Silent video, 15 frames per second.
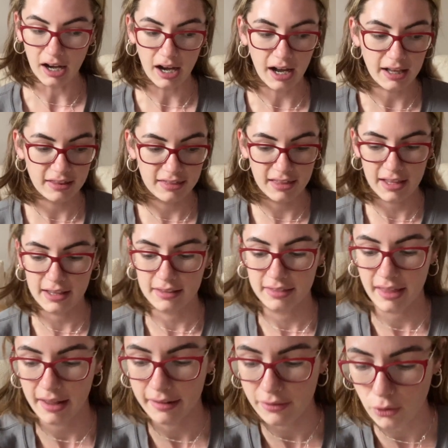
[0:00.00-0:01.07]
I think
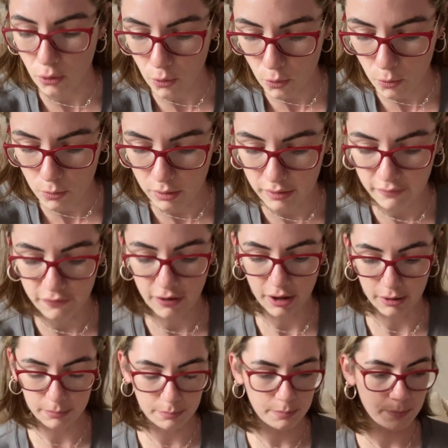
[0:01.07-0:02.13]
that's all of them.